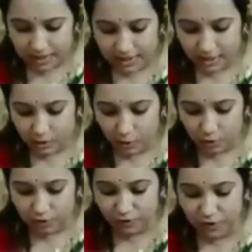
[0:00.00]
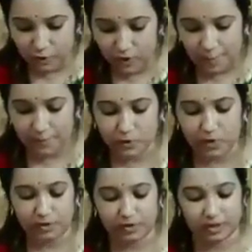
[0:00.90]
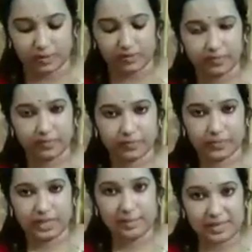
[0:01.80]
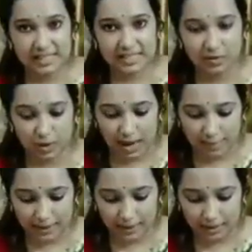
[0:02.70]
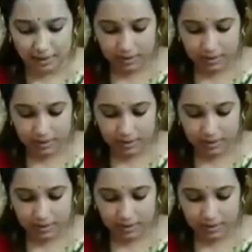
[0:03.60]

The crow flew up to a tree. Immediately, what happened?